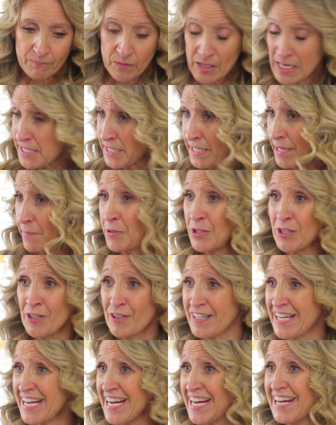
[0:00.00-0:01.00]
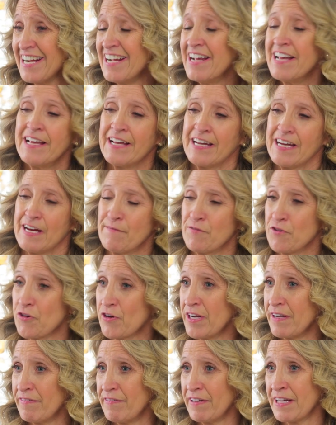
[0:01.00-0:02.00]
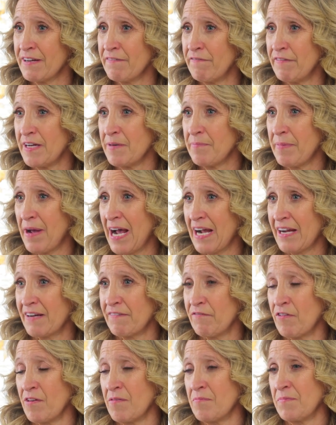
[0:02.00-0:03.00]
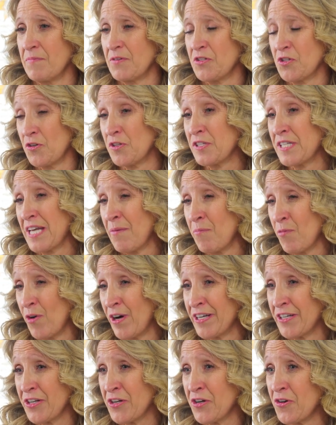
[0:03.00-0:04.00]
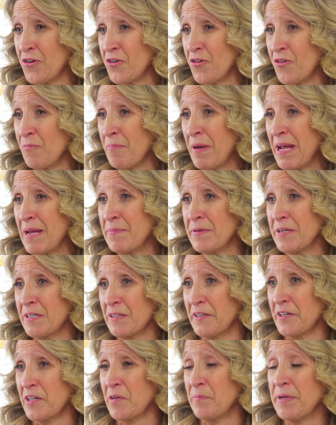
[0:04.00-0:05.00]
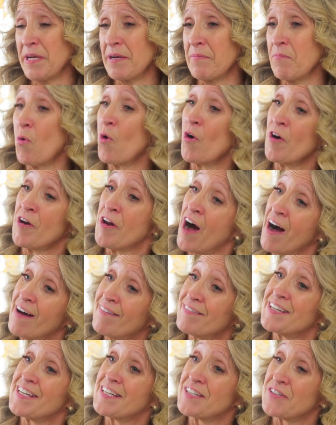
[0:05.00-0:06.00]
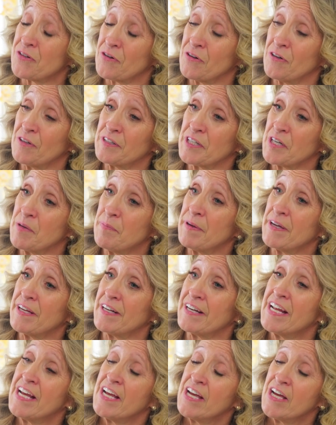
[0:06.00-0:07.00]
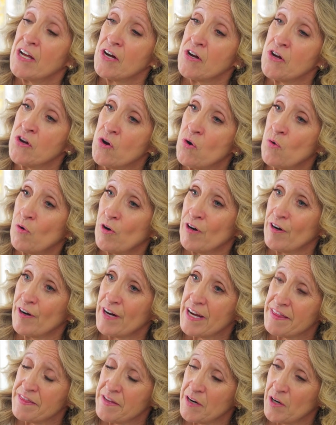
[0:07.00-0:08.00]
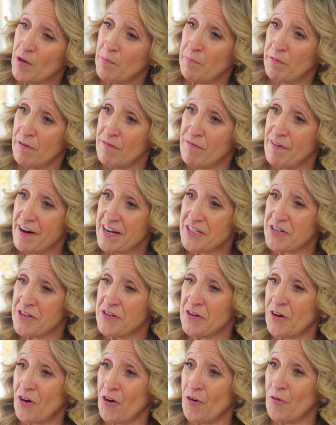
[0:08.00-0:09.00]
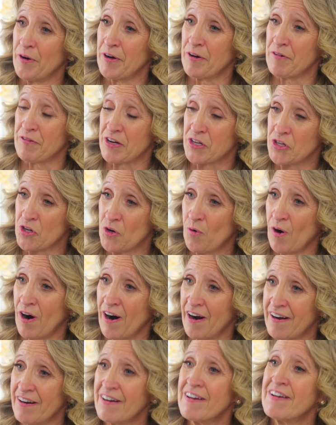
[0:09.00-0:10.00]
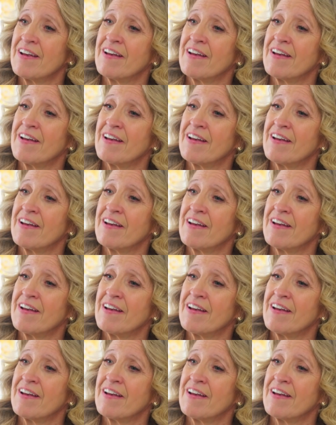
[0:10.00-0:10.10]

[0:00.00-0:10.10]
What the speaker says: Similarly, if you're giving feedback to someone who may be a little bit more novice or a little bit newer in their professional career than you are,